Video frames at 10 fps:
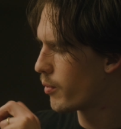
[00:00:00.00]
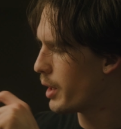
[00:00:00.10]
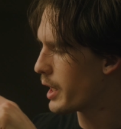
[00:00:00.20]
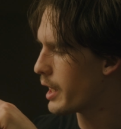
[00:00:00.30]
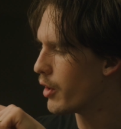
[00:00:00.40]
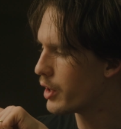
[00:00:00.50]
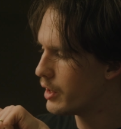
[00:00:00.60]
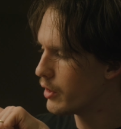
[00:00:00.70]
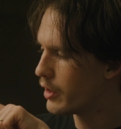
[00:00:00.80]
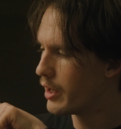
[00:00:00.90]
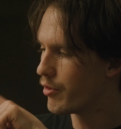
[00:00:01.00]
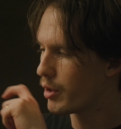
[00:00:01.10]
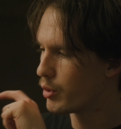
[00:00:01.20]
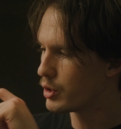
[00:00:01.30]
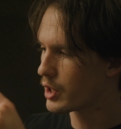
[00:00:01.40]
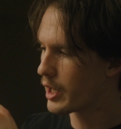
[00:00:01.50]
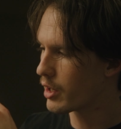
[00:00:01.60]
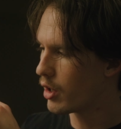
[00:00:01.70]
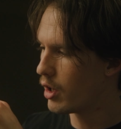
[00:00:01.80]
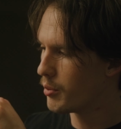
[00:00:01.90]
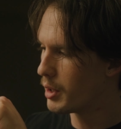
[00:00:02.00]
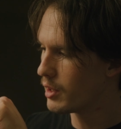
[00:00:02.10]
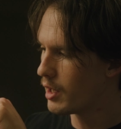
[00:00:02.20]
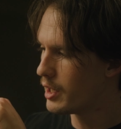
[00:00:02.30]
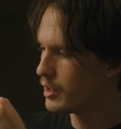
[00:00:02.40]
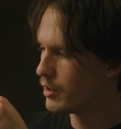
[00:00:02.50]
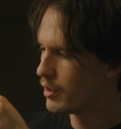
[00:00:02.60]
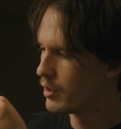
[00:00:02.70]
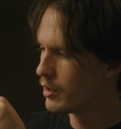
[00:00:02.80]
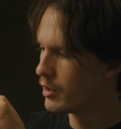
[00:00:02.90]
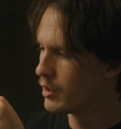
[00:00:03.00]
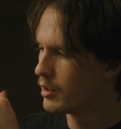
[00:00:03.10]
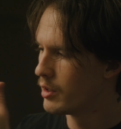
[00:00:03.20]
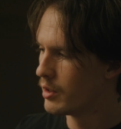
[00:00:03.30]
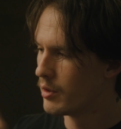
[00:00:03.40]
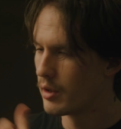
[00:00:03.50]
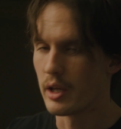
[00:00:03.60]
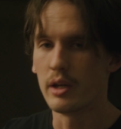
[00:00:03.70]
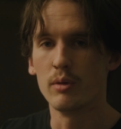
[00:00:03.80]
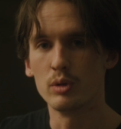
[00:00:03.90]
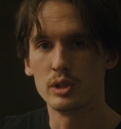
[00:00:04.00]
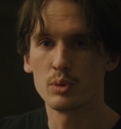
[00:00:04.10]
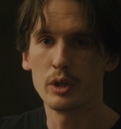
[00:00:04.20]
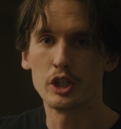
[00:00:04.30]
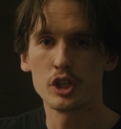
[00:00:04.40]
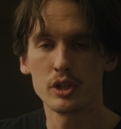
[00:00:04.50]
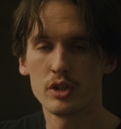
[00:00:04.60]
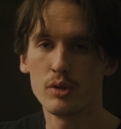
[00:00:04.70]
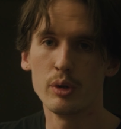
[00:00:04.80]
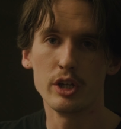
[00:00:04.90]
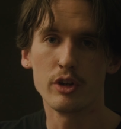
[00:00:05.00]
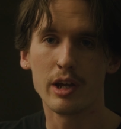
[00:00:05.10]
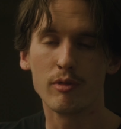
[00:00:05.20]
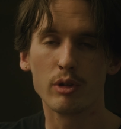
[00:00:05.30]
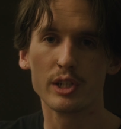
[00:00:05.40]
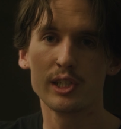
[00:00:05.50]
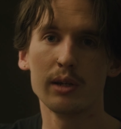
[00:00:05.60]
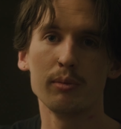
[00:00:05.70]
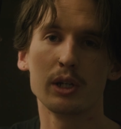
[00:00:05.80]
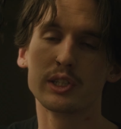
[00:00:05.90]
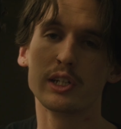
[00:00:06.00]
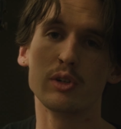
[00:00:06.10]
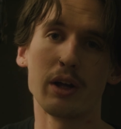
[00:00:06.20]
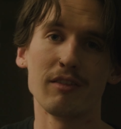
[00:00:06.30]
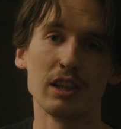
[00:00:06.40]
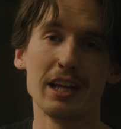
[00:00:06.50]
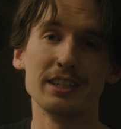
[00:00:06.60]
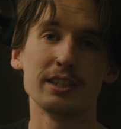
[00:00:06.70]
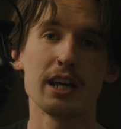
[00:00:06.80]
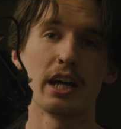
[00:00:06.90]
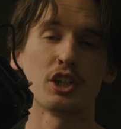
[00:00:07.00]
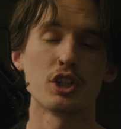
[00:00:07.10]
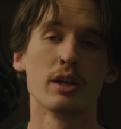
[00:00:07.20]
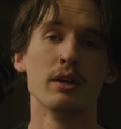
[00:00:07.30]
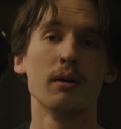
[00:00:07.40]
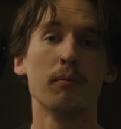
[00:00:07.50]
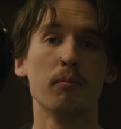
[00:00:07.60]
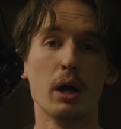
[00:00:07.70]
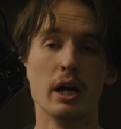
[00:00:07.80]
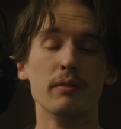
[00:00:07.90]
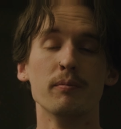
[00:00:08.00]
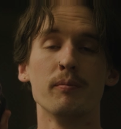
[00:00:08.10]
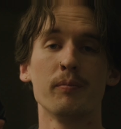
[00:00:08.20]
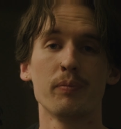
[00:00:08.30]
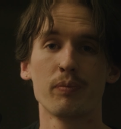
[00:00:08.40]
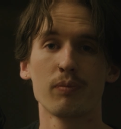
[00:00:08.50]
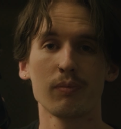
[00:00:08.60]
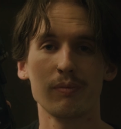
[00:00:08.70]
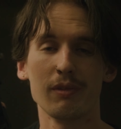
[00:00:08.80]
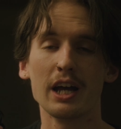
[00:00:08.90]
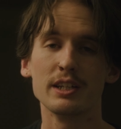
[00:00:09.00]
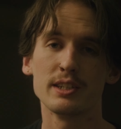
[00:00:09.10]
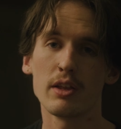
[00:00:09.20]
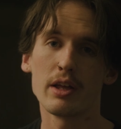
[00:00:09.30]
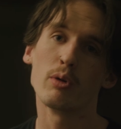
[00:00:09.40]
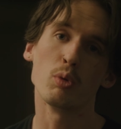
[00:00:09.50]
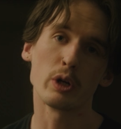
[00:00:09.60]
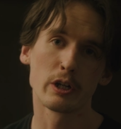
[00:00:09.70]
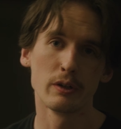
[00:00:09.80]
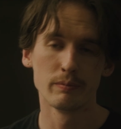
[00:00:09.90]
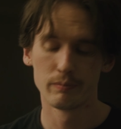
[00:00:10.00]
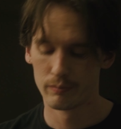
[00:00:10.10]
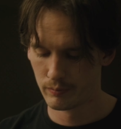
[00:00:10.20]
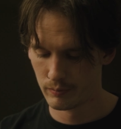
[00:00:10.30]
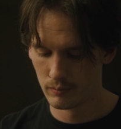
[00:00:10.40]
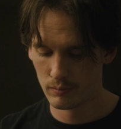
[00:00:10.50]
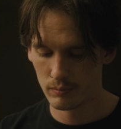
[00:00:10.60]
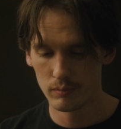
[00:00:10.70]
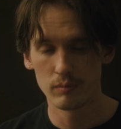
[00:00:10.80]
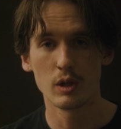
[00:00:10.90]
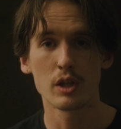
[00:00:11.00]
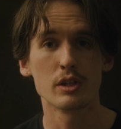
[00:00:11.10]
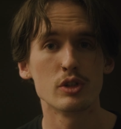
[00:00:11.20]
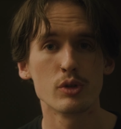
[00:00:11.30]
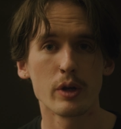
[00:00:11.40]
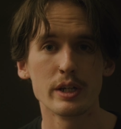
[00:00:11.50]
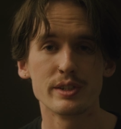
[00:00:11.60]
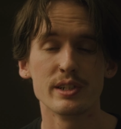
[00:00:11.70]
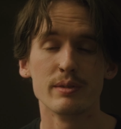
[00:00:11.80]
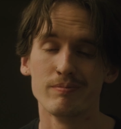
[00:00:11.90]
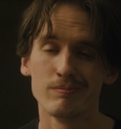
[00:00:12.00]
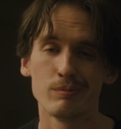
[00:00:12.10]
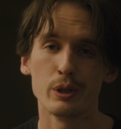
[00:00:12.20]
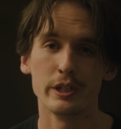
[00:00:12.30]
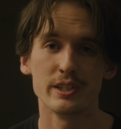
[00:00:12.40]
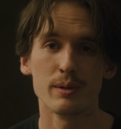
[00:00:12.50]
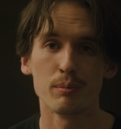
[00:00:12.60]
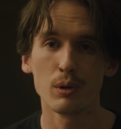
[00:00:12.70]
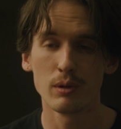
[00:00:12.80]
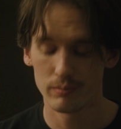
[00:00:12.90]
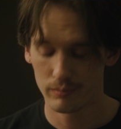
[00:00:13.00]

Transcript: back out here, and if I were to kick on the LUT, it would switch to it. You can't really see it because I don't have a lens attached, but that is how that'll work. Nothing too crazy, pretty simple.